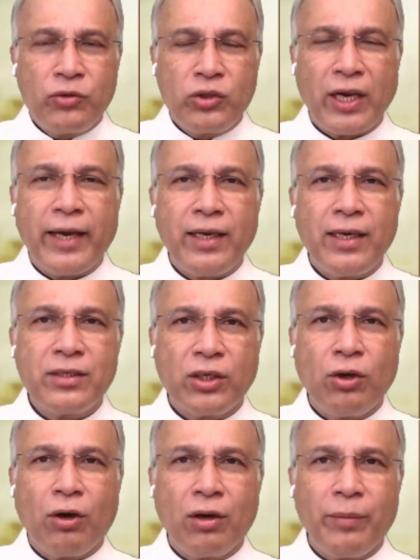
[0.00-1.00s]
China's
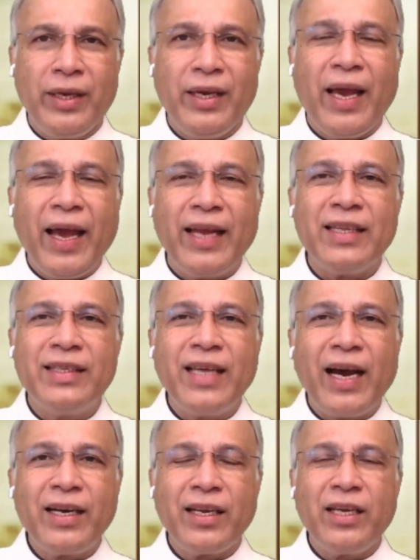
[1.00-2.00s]
economy, and
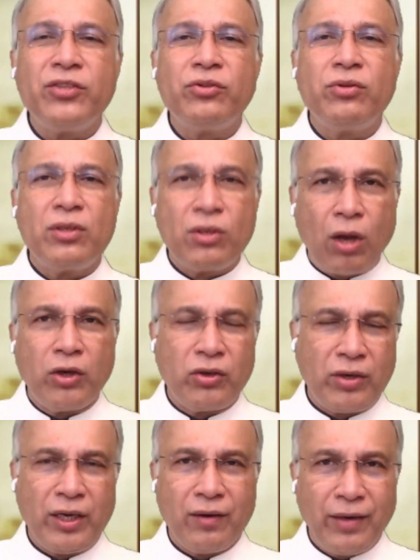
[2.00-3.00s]
that is
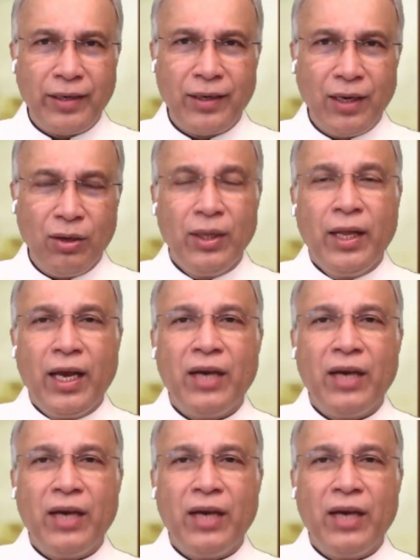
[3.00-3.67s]
tottering right now.